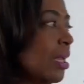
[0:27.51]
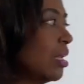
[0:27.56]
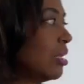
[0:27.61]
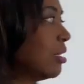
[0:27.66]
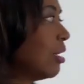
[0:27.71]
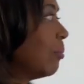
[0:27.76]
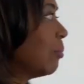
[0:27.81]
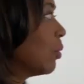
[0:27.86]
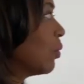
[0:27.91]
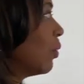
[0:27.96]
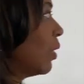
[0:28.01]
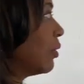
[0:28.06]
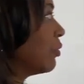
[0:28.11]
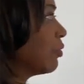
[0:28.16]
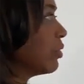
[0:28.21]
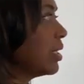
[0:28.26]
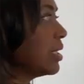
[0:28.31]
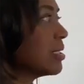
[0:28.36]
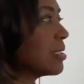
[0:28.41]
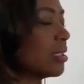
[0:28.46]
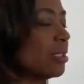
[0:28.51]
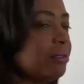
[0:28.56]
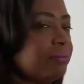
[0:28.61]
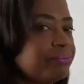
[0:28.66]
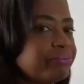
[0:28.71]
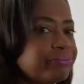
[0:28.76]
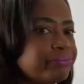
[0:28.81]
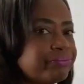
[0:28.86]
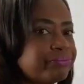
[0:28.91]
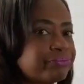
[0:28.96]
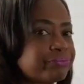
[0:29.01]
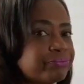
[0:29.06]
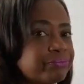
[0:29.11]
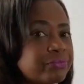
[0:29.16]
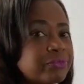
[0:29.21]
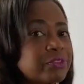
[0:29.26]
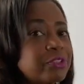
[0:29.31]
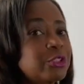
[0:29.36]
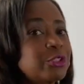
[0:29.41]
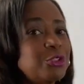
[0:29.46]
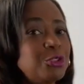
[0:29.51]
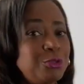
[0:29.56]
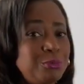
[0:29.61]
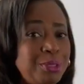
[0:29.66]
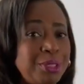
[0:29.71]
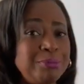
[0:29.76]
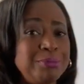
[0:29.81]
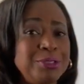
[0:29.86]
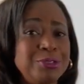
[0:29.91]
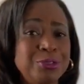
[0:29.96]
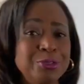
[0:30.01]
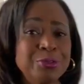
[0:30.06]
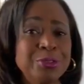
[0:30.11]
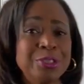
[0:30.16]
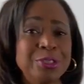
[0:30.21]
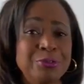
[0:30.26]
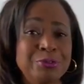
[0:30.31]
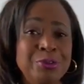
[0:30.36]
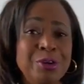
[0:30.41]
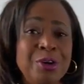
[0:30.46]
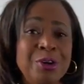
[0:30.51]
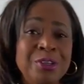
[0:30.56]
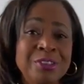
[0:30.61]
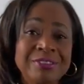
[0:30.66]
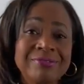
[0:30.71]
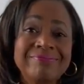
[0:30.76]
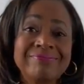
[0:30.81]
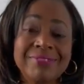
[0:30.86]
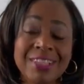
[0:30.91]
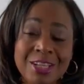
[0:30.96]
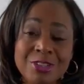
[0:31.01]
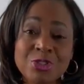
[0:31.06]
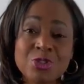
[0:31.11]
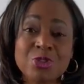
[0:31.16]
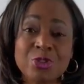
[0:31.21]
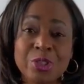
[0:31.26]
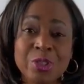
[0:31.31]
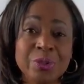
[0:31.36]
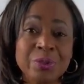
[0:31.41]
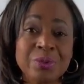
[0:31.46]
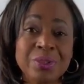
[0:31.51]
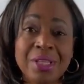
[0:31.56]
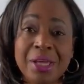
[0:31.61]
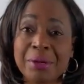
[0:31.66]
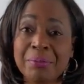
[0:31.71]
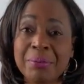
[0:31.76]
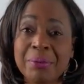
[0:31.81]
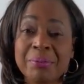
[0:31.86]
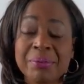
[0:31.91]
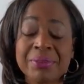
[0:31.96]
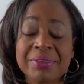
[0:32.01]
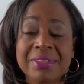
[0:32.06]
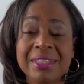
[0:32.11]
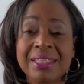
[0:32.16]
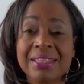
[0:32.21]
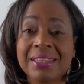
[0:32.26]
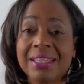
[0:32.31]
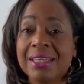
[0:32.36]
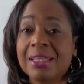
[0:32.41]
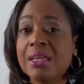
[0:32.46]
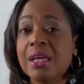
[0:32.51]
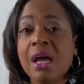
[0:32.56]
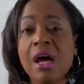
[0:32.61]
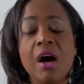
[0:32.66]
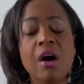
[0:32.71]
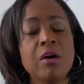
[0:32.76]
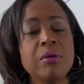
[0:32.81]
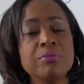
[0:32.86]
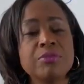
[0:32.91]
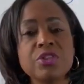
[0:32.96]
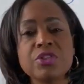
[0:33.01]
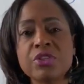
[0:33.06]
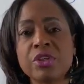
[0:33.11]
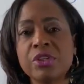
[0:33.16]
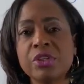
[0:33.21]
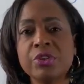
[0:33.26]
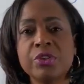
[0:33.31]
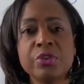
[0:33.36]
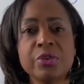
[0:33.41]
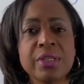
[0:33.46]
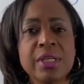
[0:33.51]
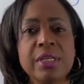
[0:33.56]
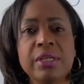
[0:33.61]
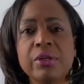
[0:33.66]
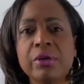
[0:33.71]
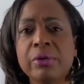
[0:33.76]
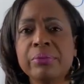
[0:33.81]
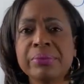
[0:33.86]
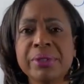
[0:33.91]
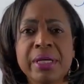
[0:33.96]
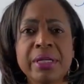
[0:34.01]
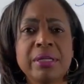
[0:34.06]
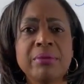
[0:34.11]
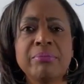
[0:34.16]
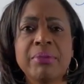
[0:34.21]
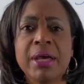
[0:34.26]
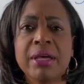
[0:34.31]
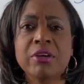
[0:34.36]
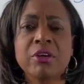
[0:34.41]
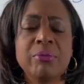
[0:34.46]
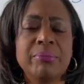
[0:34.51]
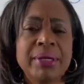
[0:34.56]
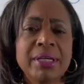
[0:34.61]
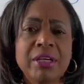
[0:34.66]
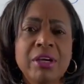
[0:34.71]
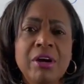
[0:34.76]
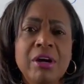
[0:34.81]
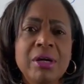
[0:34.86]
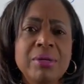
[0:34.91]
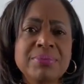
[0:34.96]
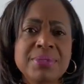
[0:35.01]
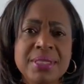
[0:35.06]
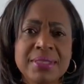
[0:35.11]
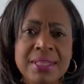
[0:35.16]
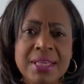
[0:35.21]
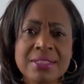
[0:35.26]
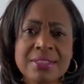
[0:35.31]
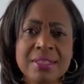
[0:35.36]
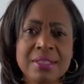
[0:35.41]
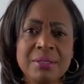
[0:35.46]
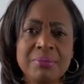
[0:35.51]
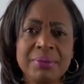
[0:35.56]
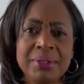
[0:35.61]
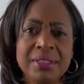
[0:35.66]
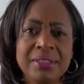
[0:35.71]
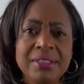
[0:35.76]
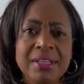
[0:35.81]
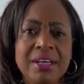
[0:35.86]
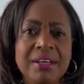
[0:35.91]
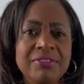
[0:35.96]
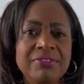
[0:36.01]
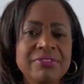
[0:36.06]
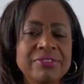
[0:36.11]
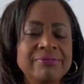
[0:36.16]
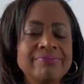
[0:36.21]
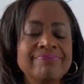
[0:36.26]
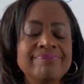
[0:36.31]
Number 1 reason, you may be doing it wrong. That's true. A lot of people think that, oh, I'm just going to do keto. I'm cutting back on my carbs and that's going to be enough.